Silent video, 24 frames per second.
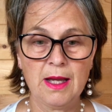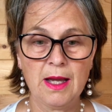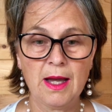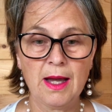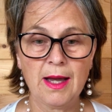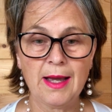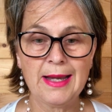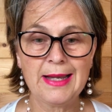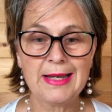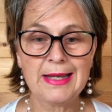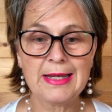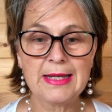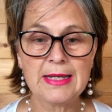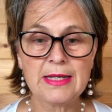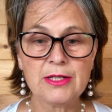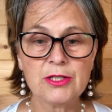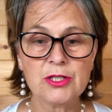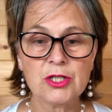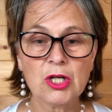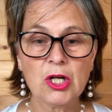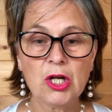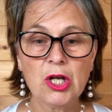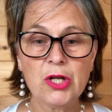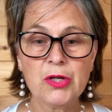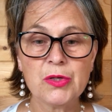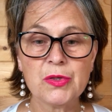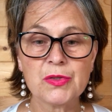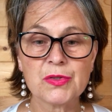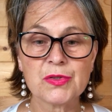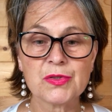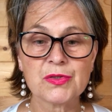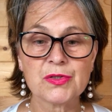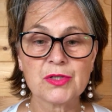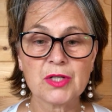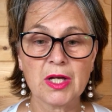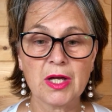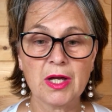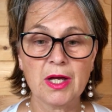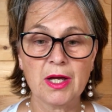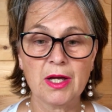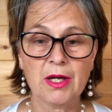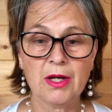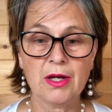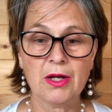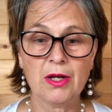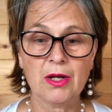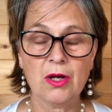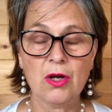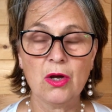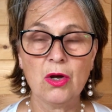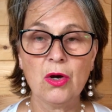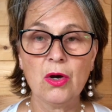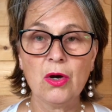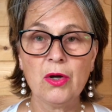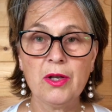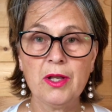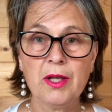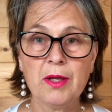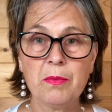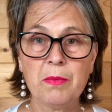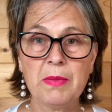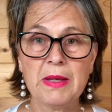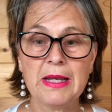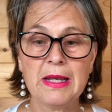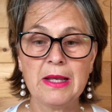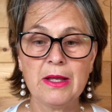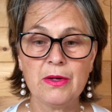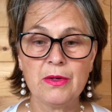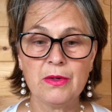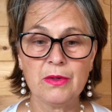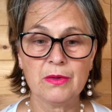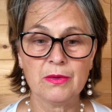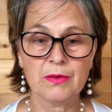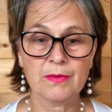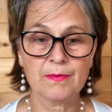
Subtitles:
I leaned close to her on her pillow.